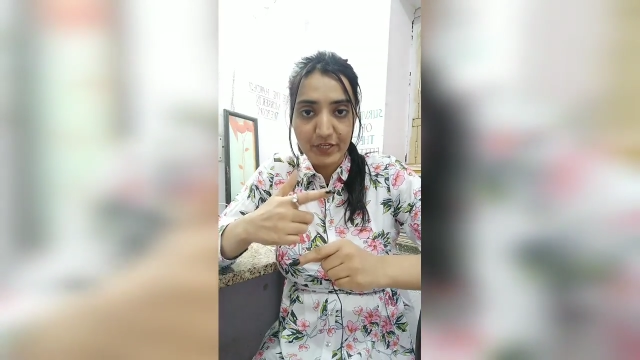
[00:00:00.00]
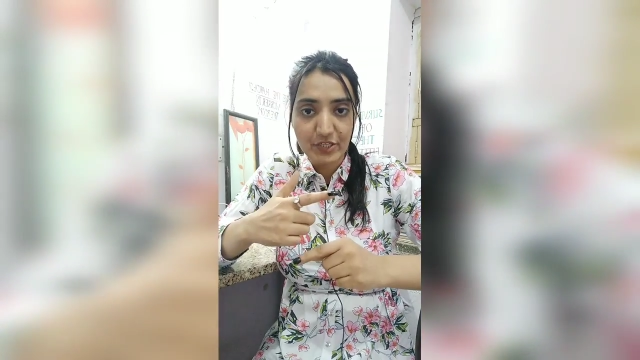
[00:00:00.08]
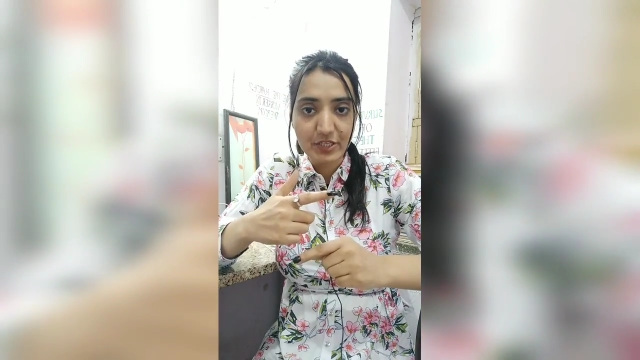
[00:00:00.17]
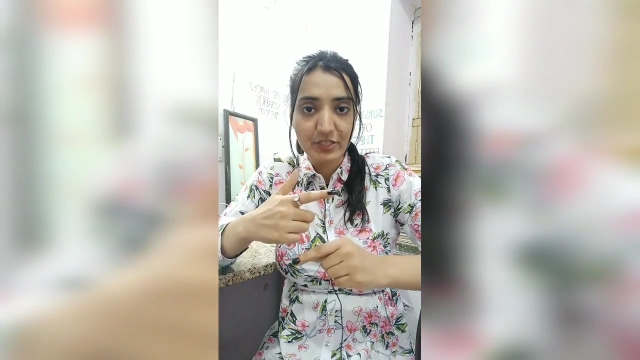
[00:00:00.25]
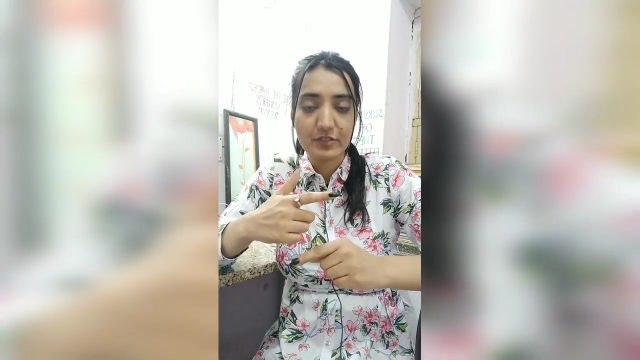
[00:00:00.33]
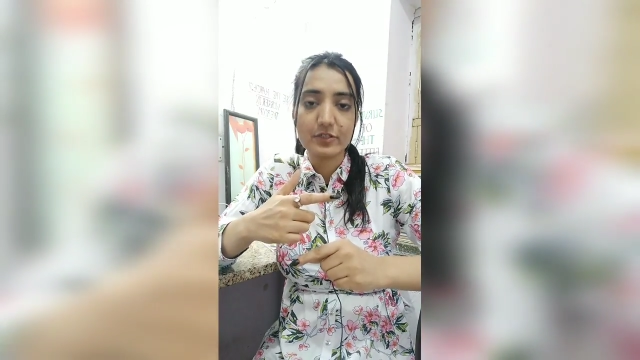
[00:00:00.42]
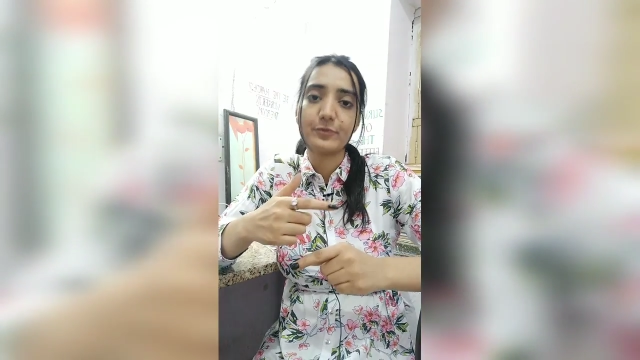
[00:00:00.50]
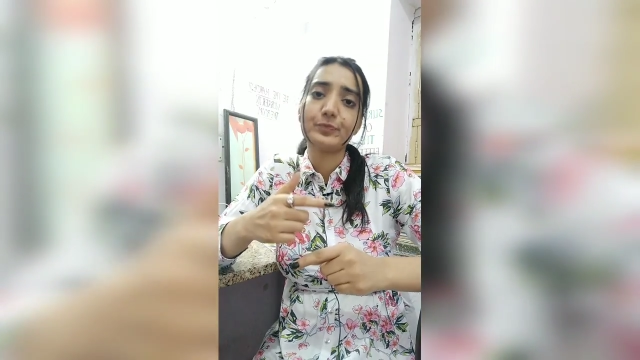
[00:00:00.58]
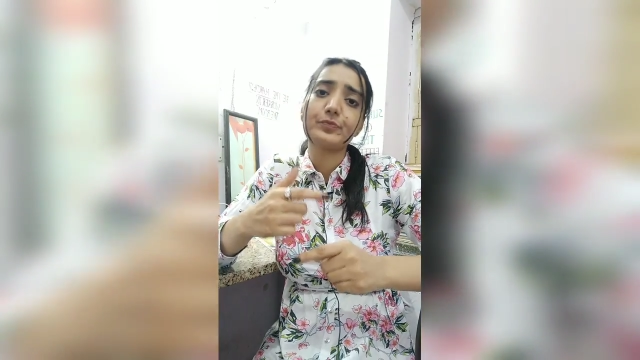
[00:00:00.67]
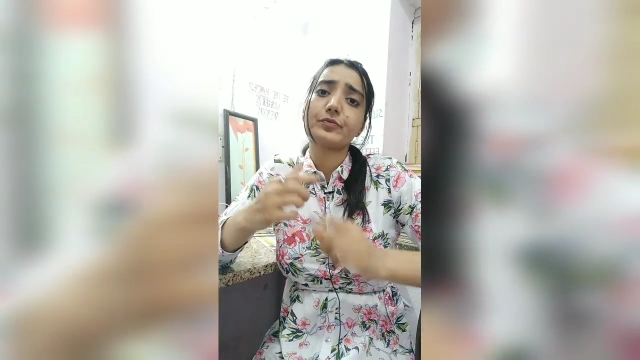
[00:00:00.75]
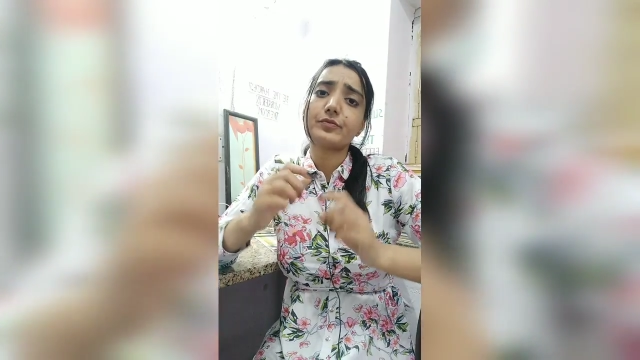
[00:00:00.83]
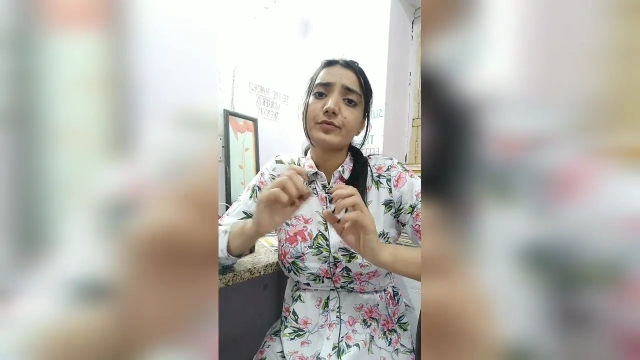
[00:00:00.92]

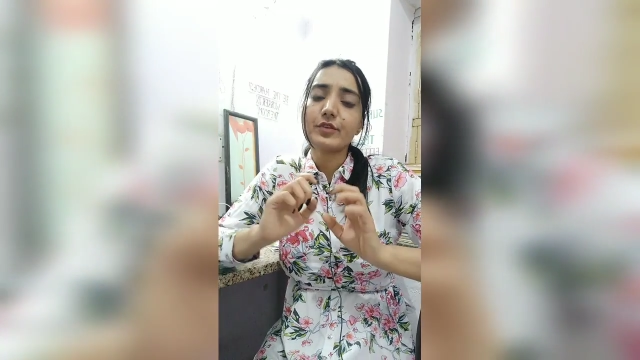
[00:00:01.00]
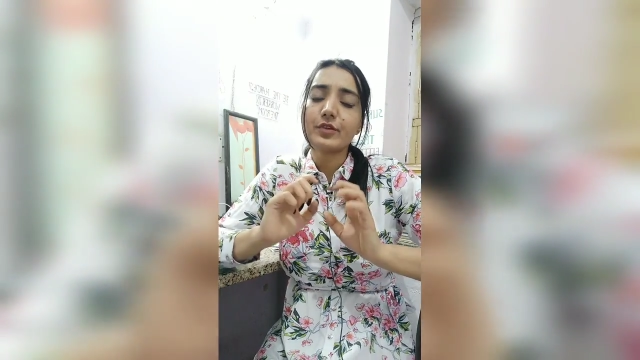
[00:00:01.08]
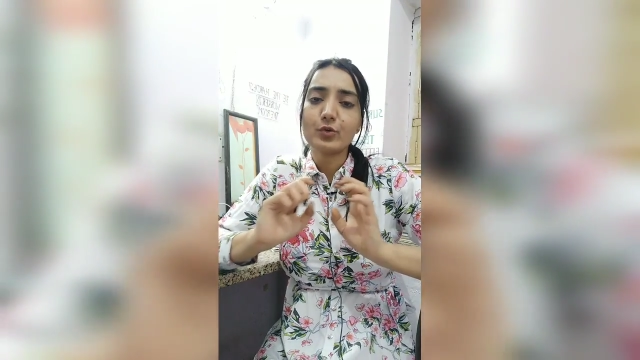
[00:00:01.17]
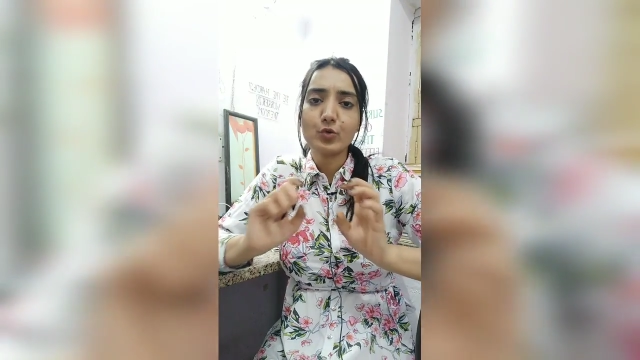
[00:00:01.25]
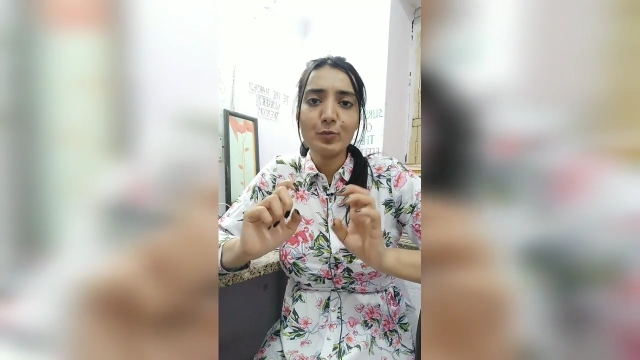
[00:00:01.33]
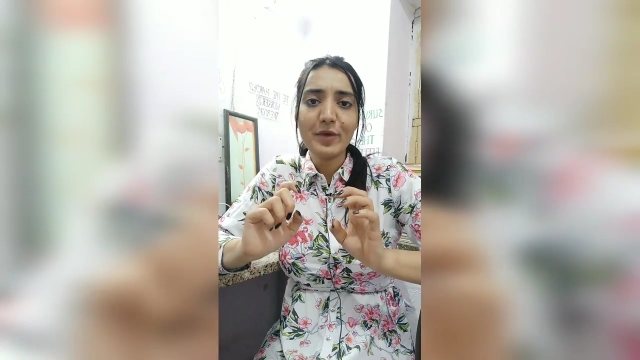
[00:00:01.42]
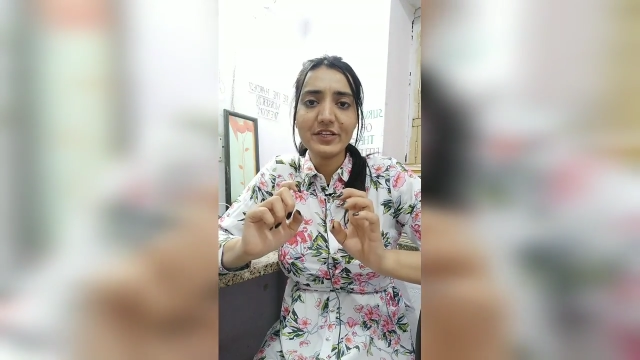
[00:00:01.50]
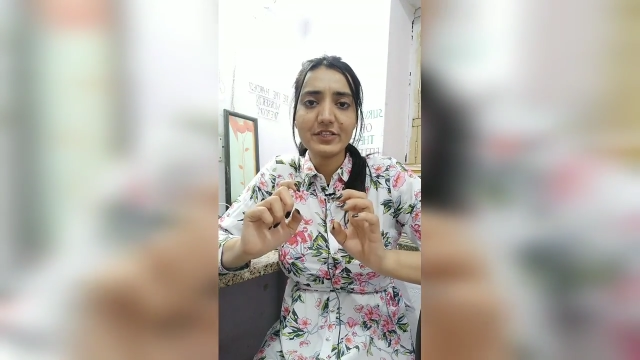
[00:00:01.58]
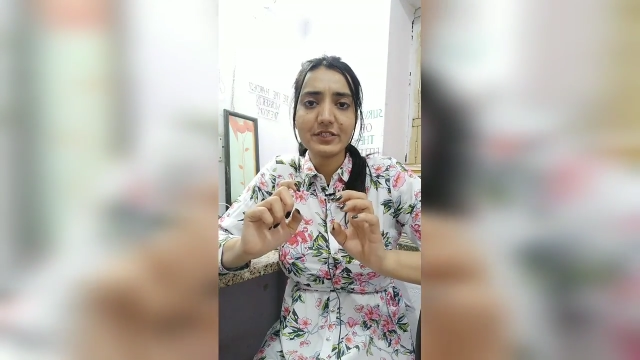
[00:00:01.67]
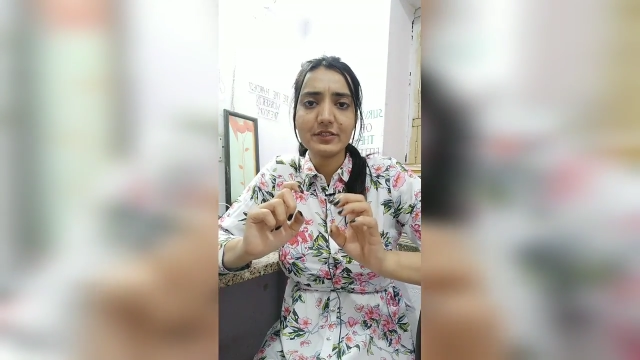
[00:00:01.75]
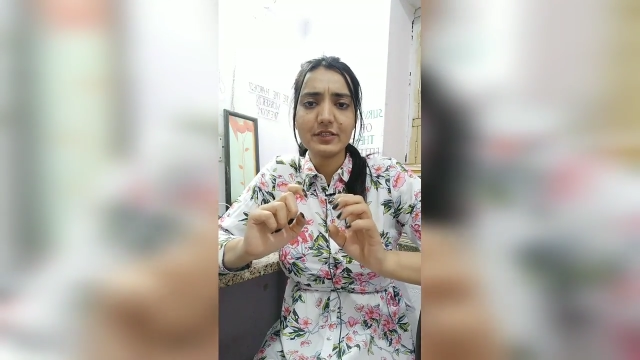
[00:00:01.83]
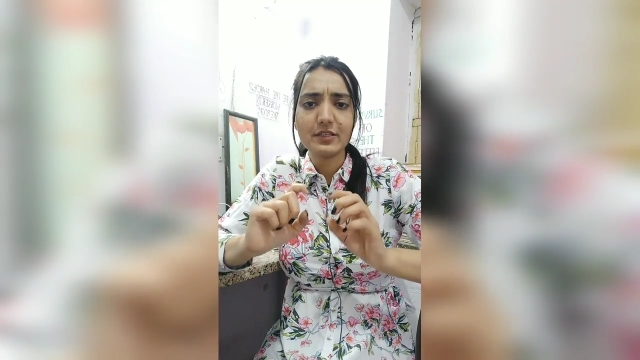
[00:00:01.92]
patient to
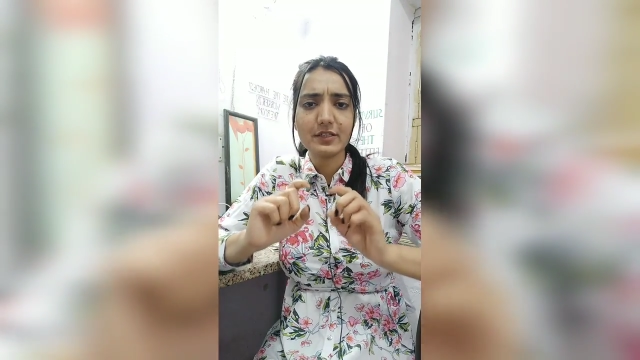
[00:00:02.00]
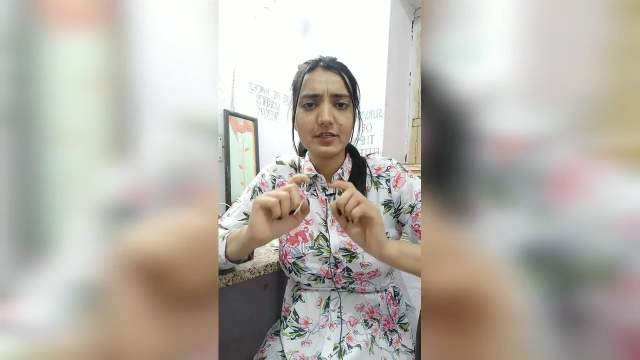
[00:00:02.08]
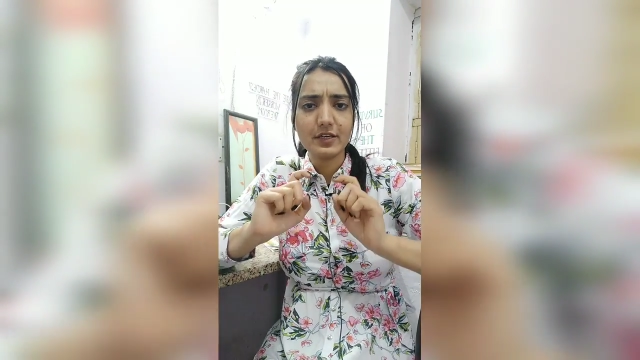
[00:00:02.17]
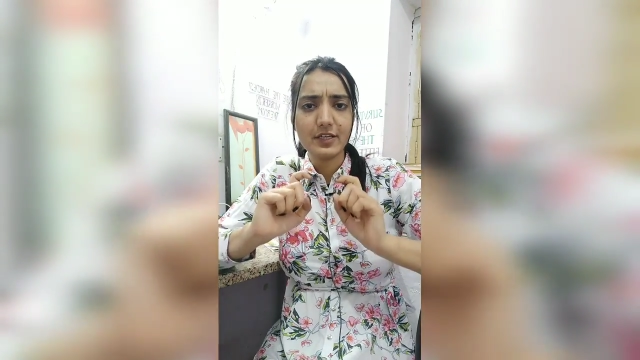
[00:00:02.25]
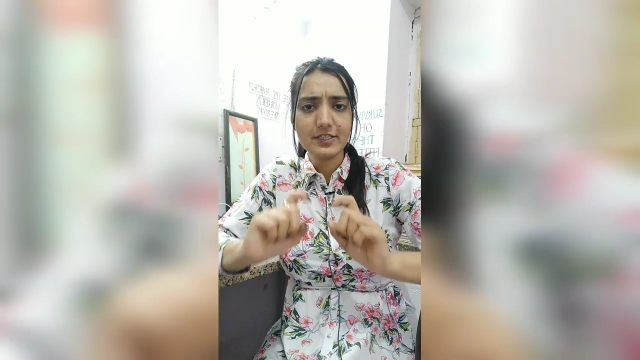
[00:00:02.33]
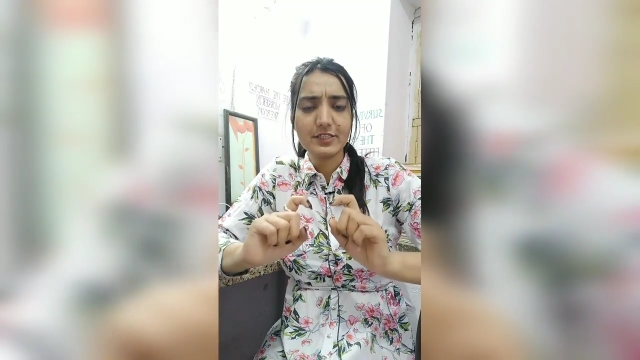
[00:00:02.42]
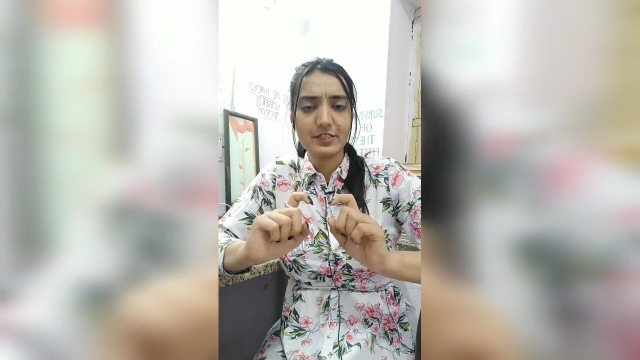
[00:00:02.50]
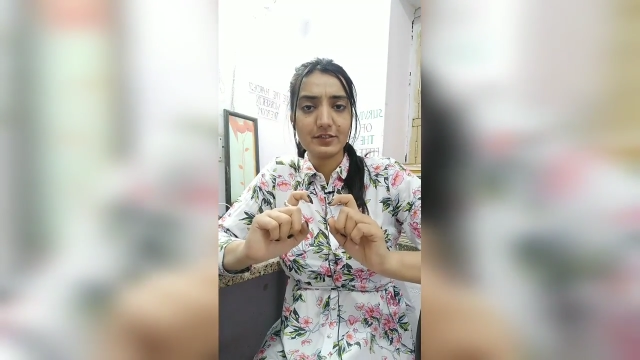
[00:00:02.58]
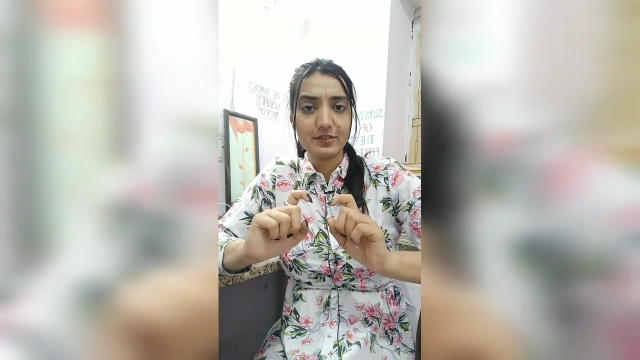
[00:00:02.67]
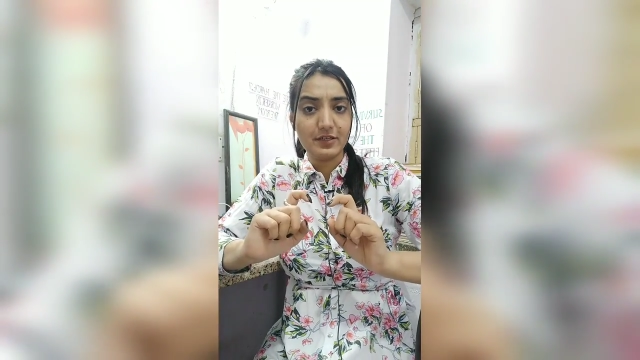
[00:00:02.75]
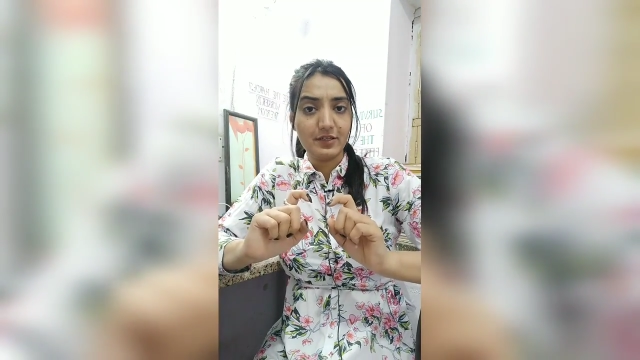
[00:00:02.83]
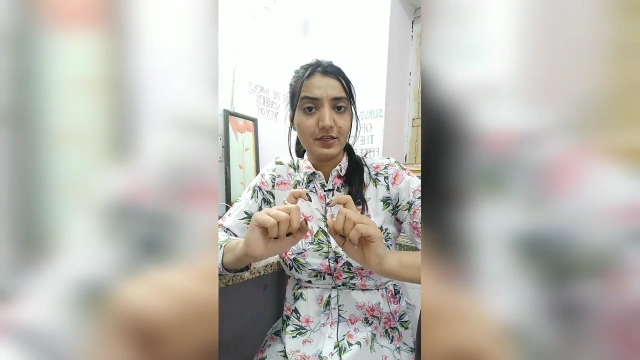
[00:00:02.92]
imagine the
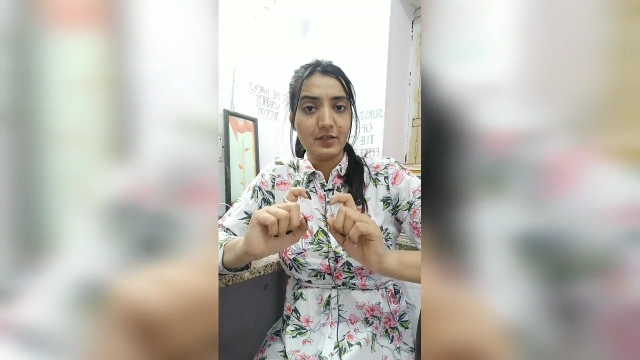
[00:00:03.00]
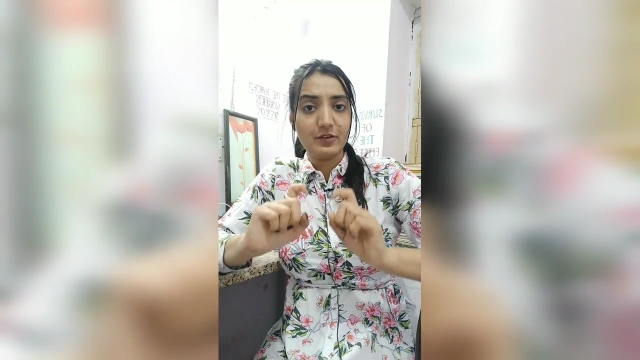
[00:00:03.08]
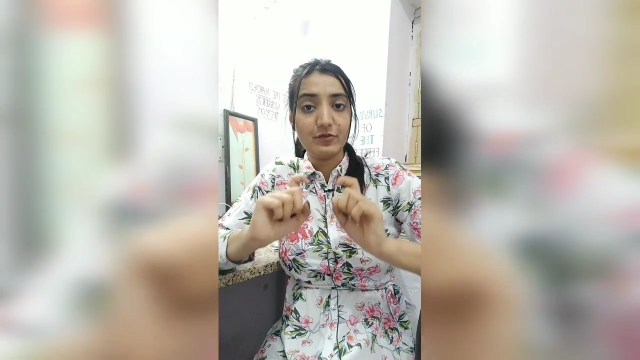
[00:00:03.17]
least